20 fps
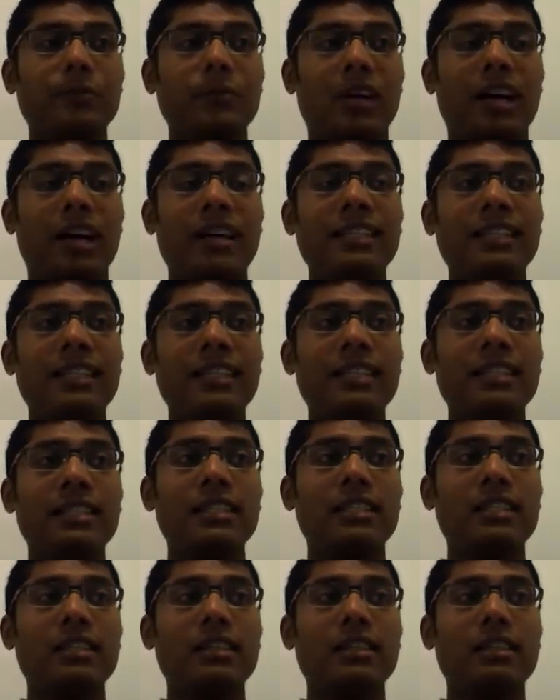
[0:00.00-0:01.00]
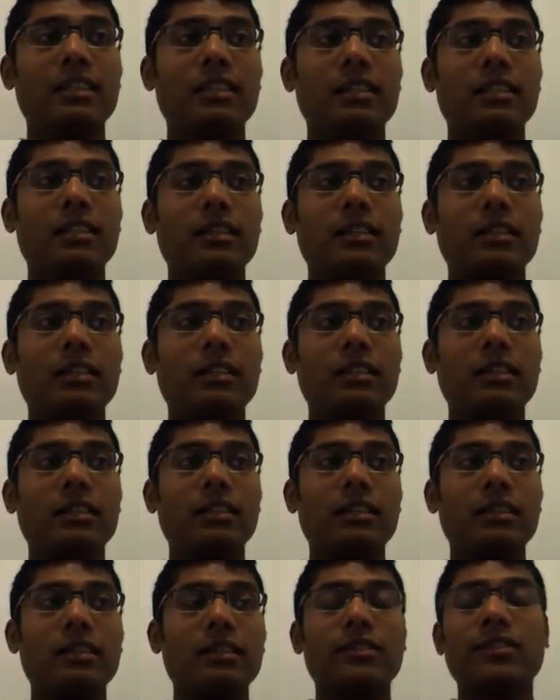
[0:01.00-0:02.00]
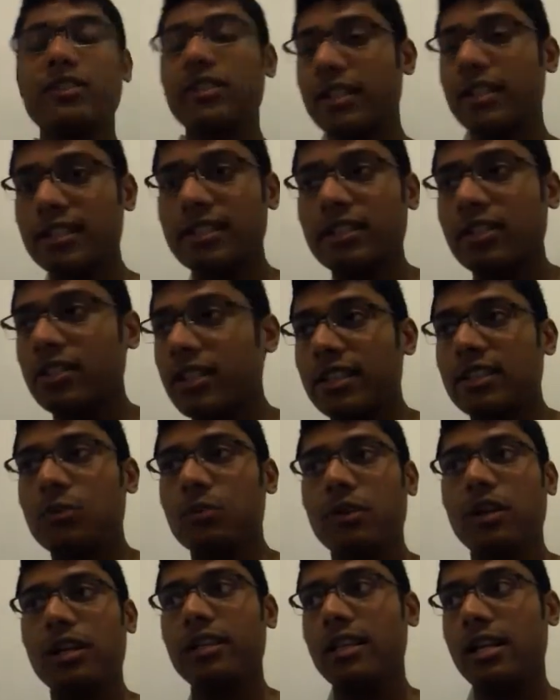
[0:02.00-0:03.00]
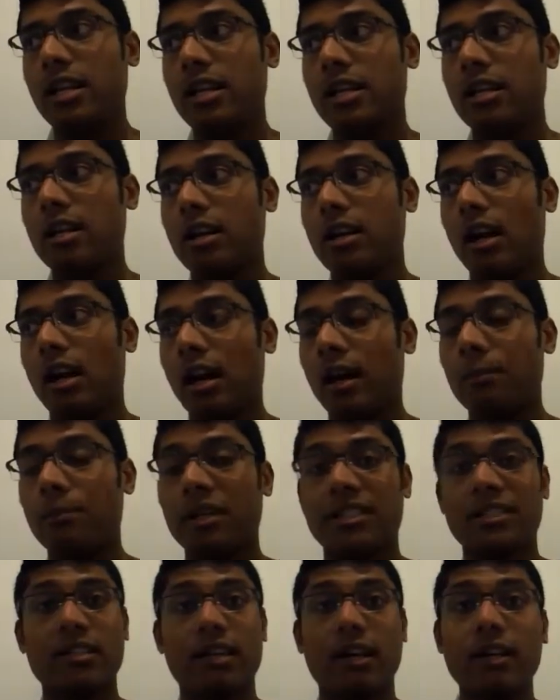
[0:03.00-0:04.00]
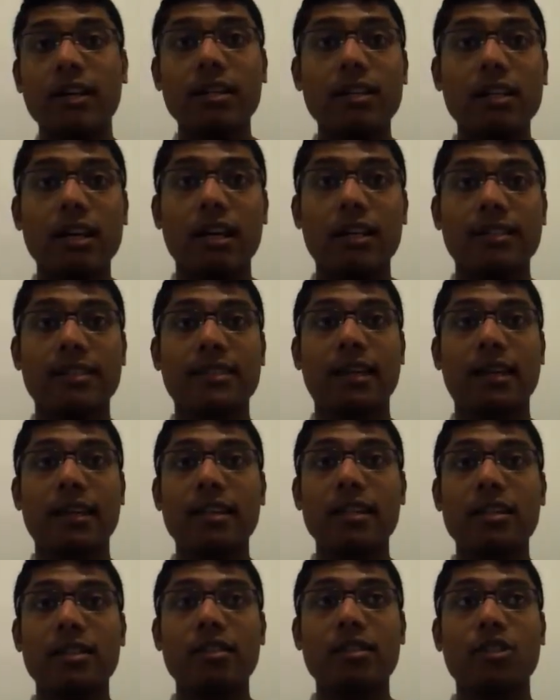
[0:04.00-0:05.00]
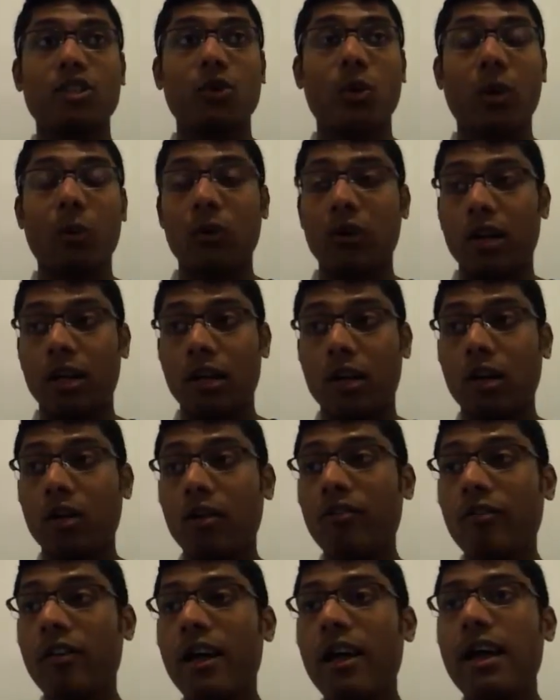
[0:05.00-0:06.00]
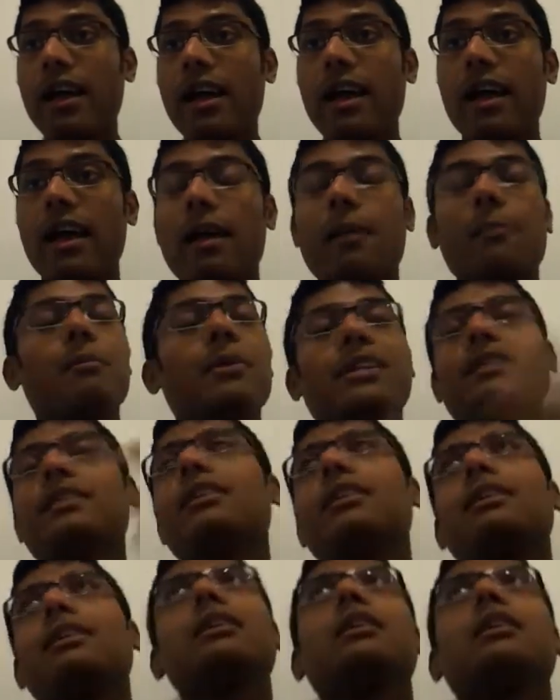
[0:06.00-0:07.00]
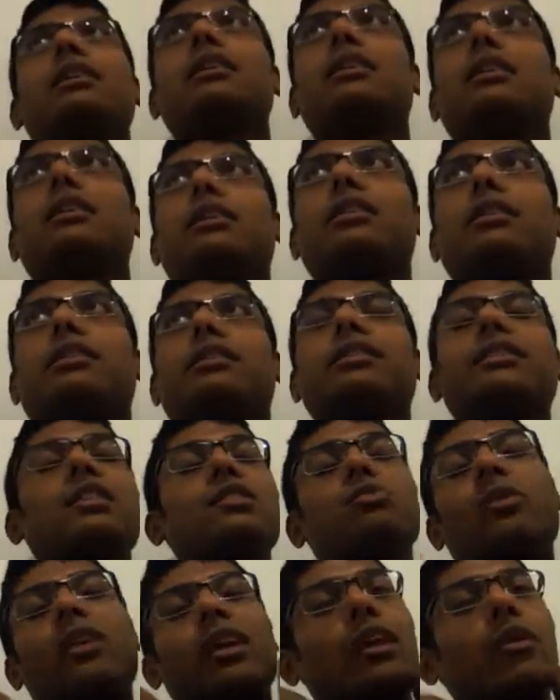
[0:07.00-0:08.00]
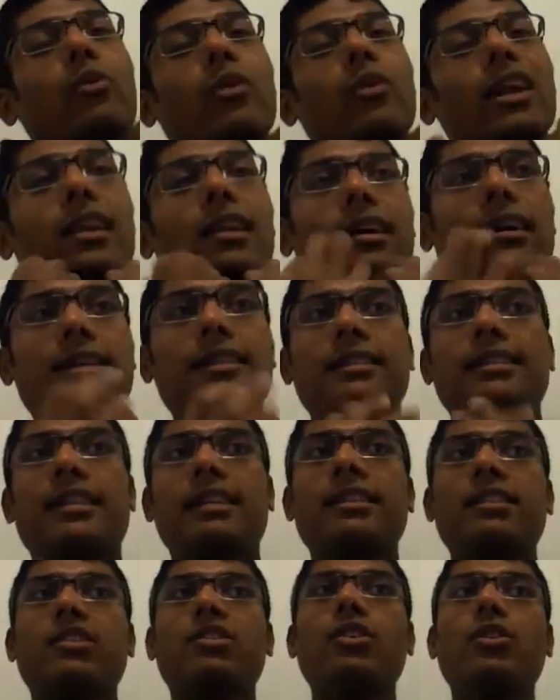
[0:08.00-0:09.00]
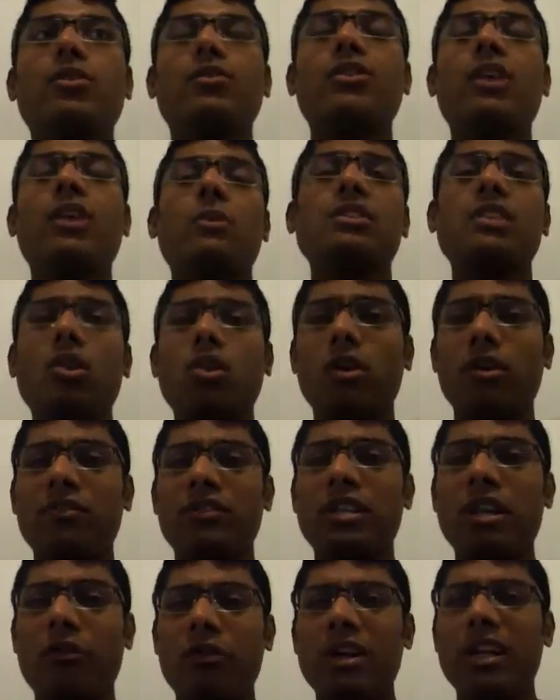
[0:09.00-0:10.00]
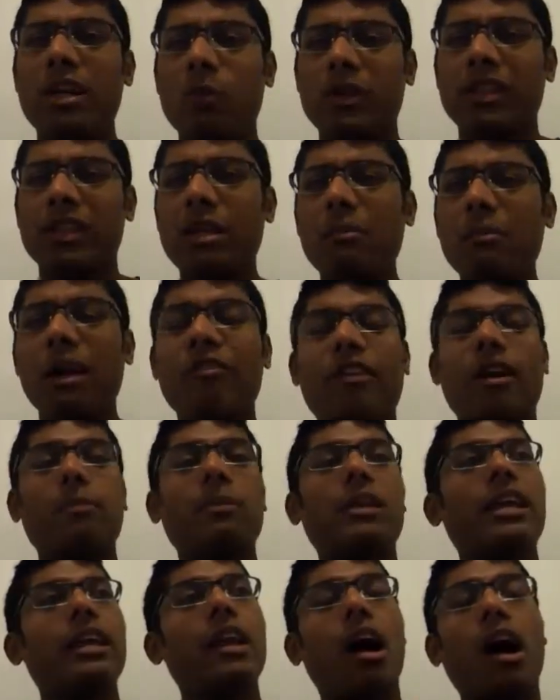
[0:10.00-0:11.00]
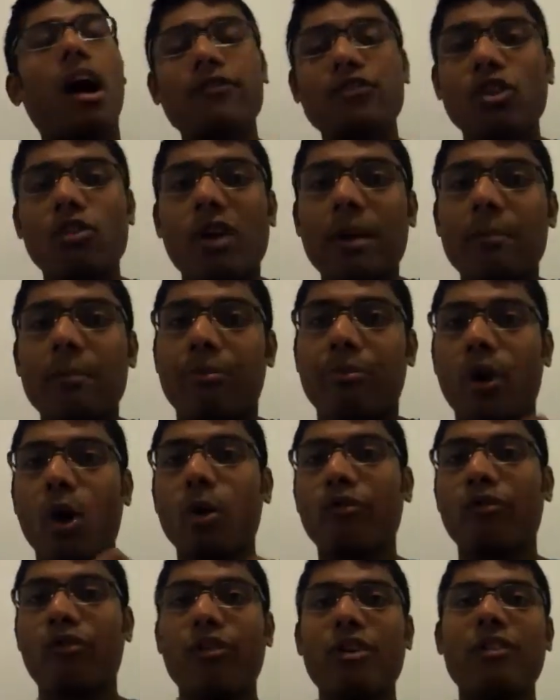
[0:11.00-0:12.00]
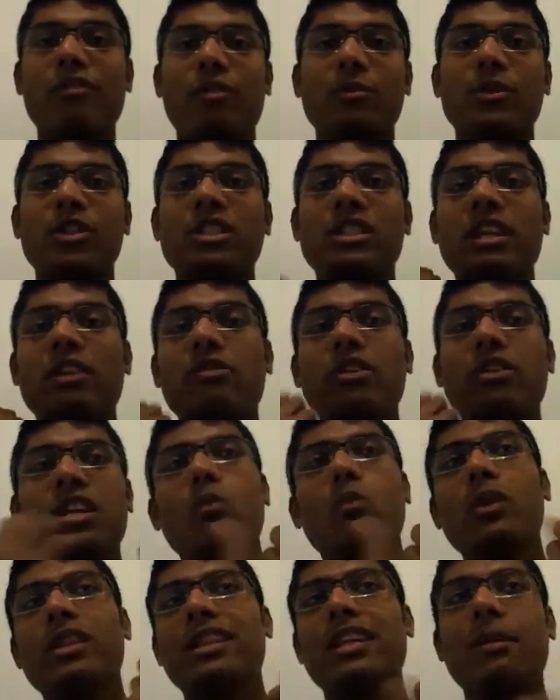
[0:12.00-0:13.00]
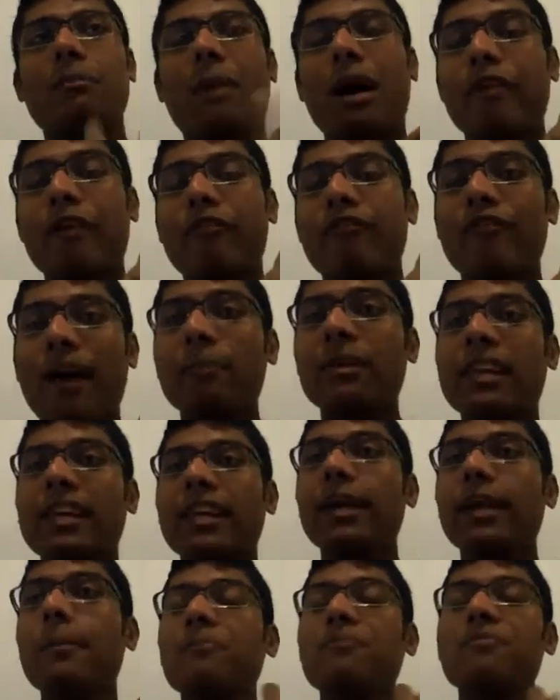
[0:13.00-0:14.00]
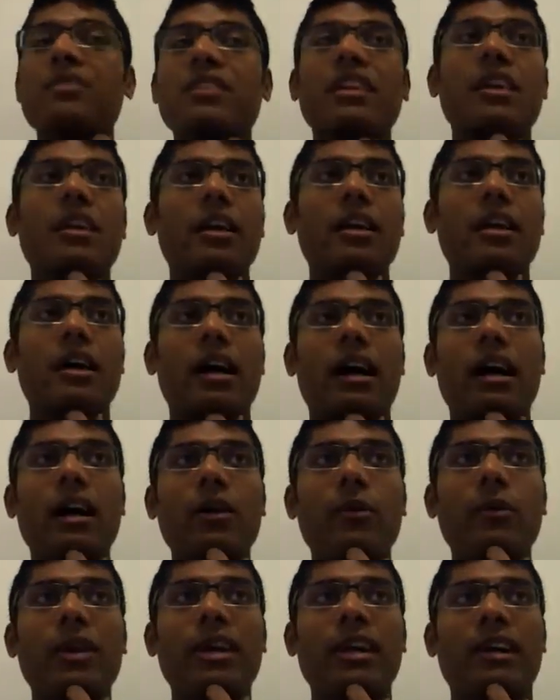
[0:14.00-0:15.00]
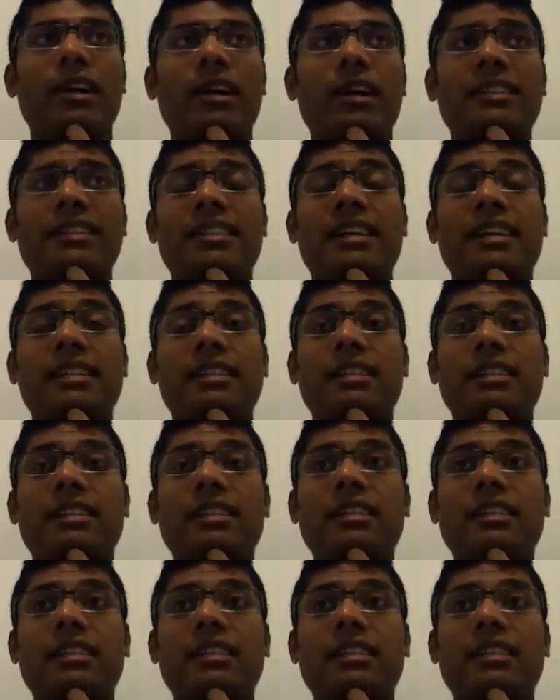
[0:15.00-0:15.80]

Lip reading: I needed. So that's what I did. I started doing what I love, but this is what I realized as to there was a lot of tyranny within my family. And after I broke free from the tyranny within my family, I realized that